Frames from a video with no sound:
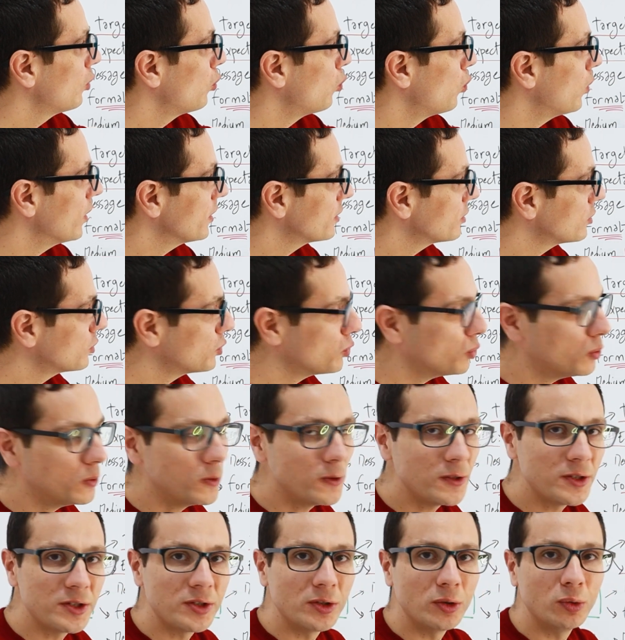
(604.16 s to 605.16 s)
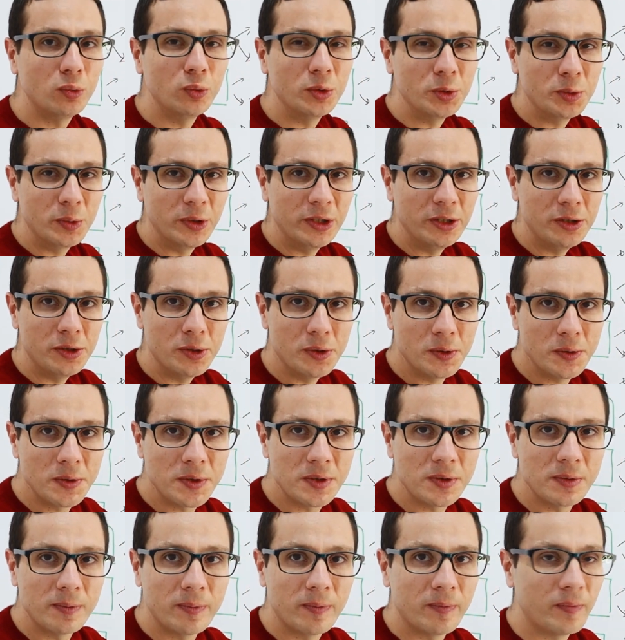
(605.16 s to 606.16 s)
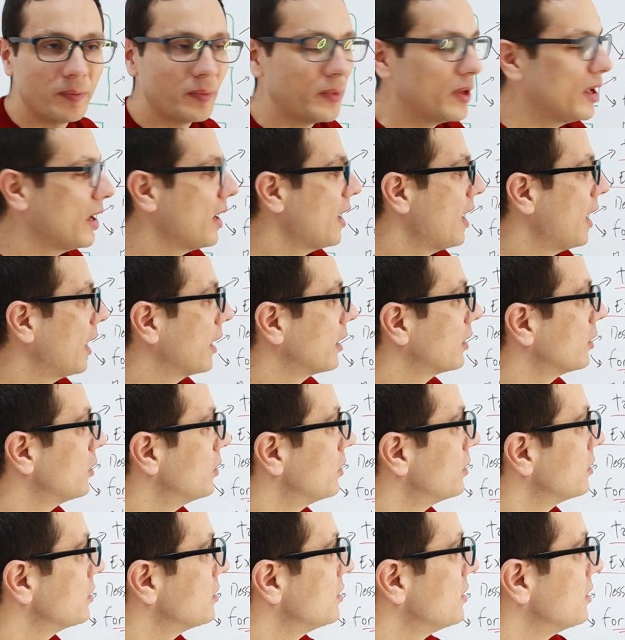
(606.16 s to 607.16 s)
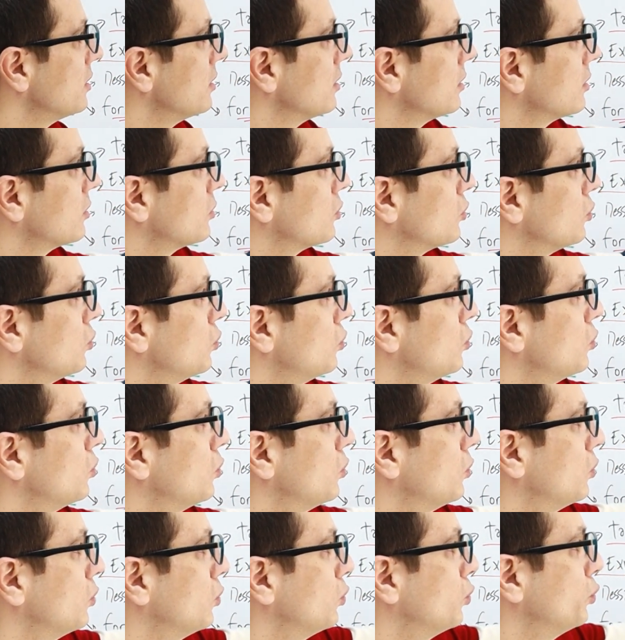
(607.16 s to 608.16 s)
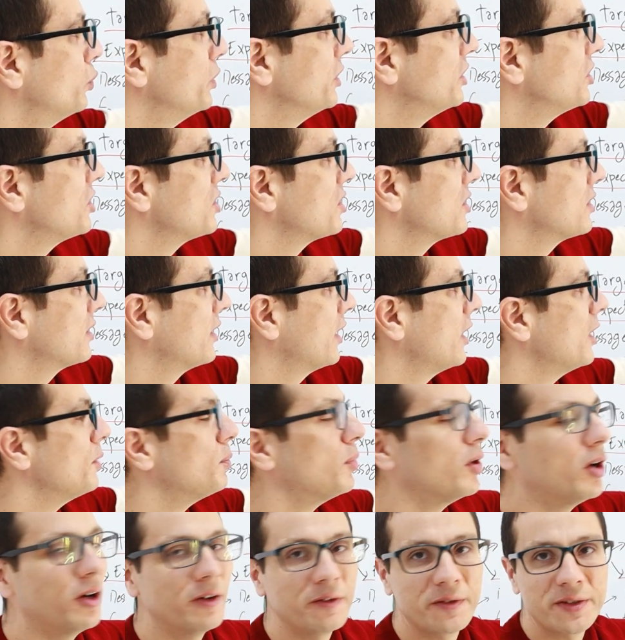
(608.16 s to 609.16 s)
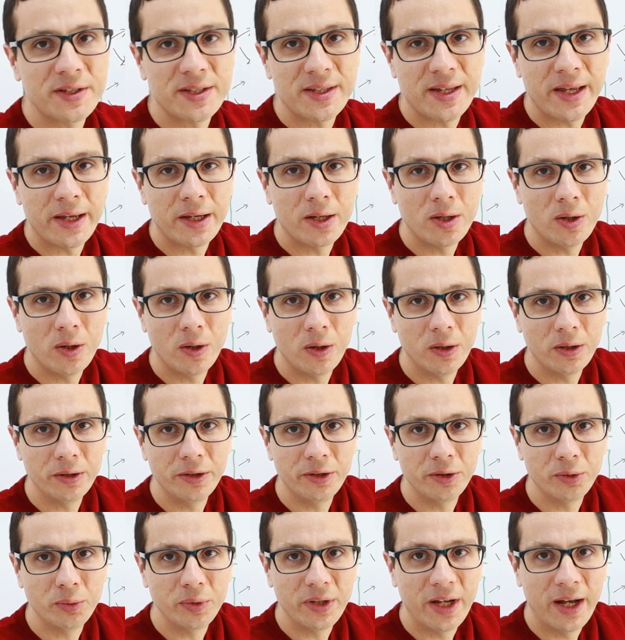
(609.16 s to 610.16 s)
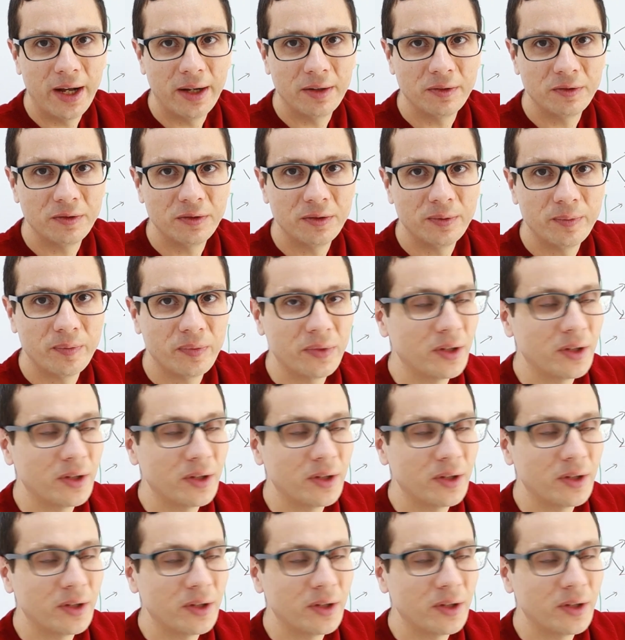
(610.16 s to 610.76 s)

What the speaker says: what tools we will use according to which type of stakeholder we have.